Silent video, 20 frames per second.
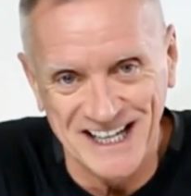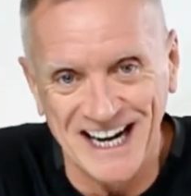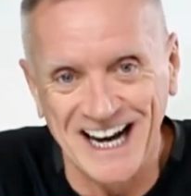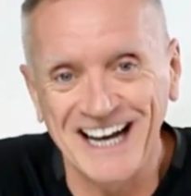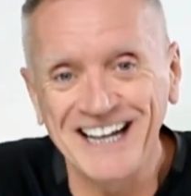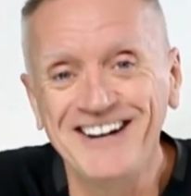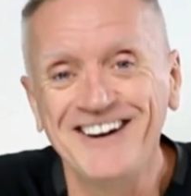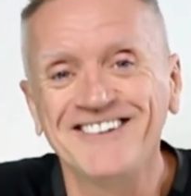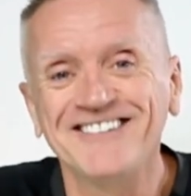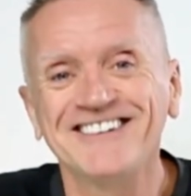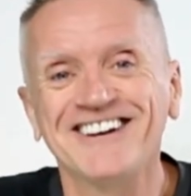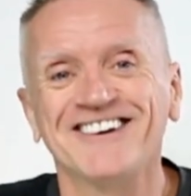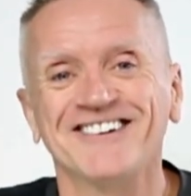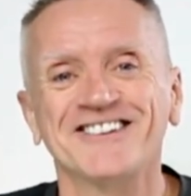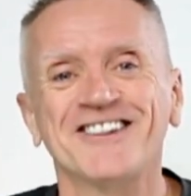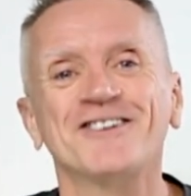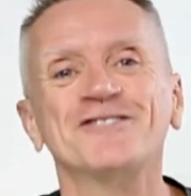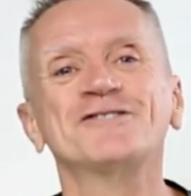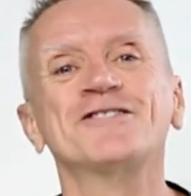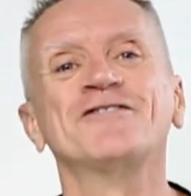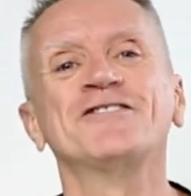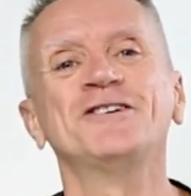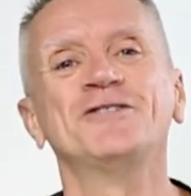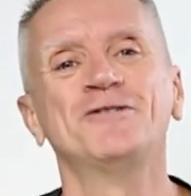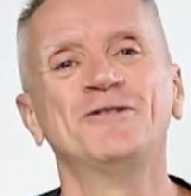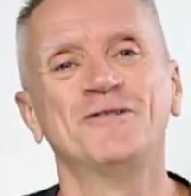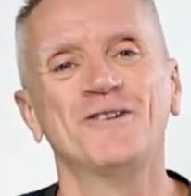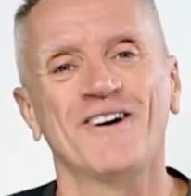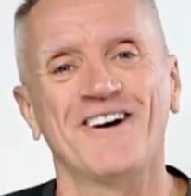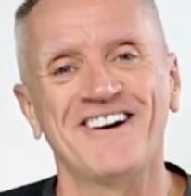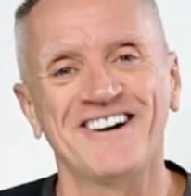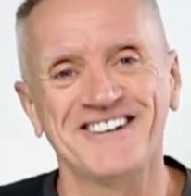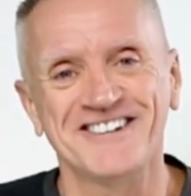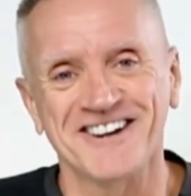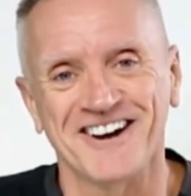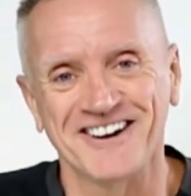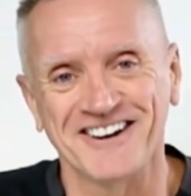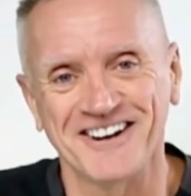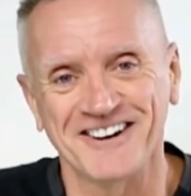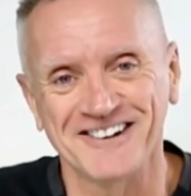And I don't know, those of you who are on
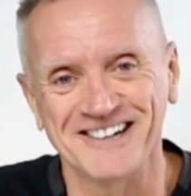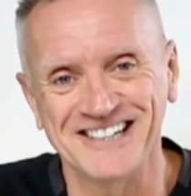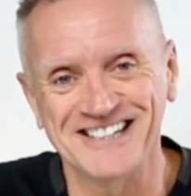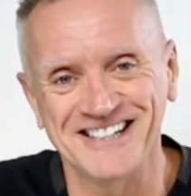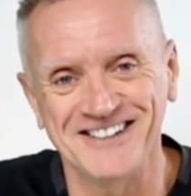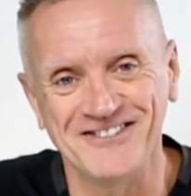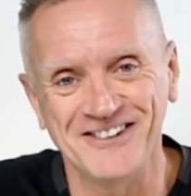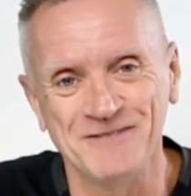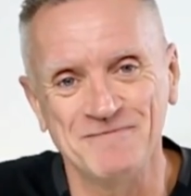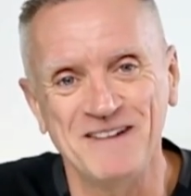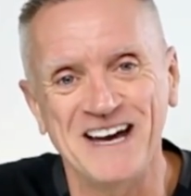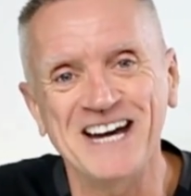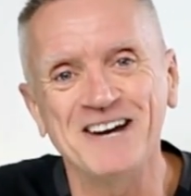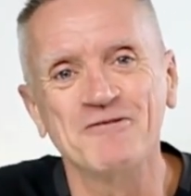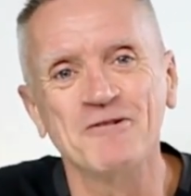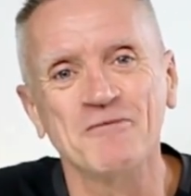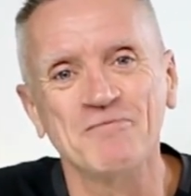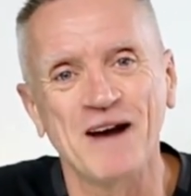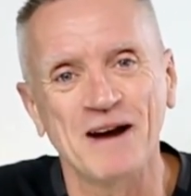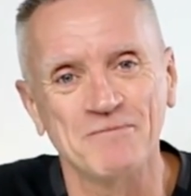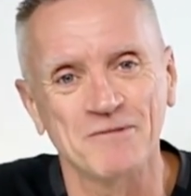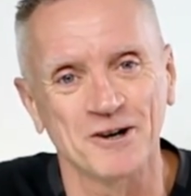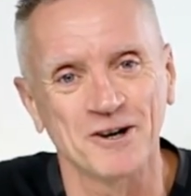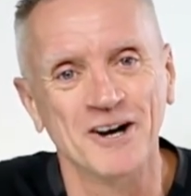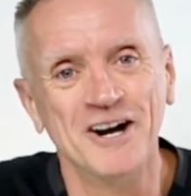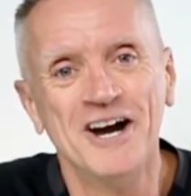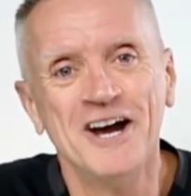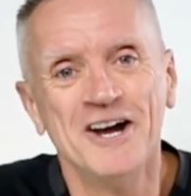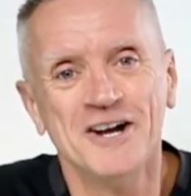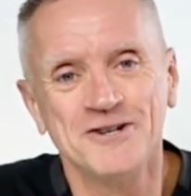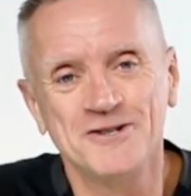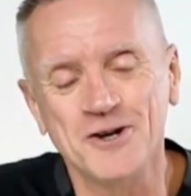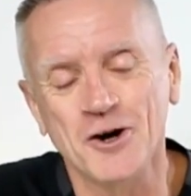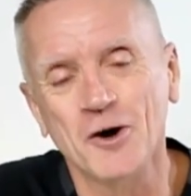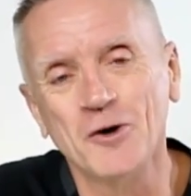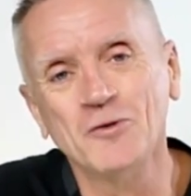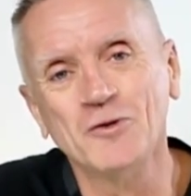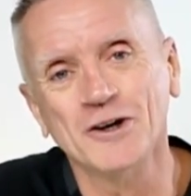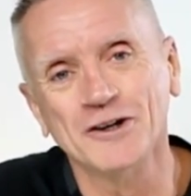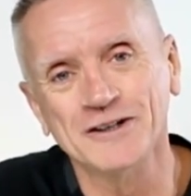John Garey TV may remember
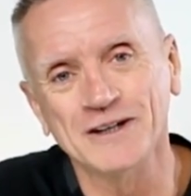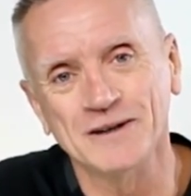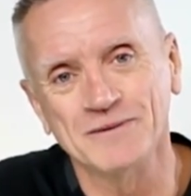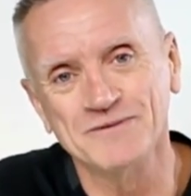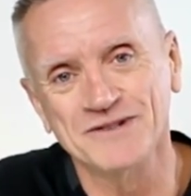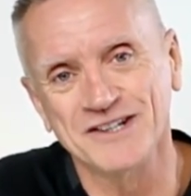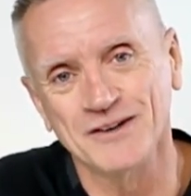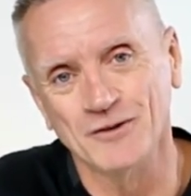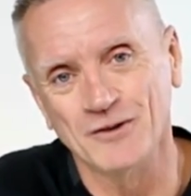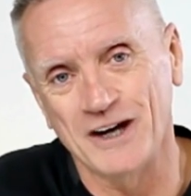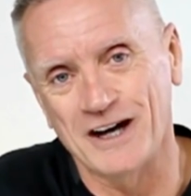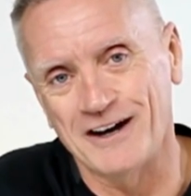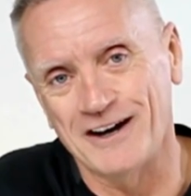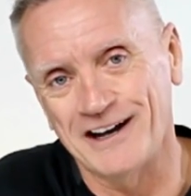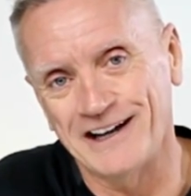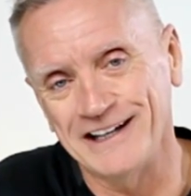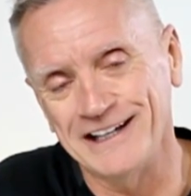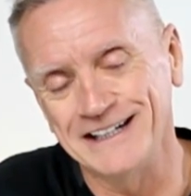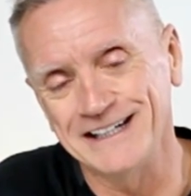Joe Williams uh,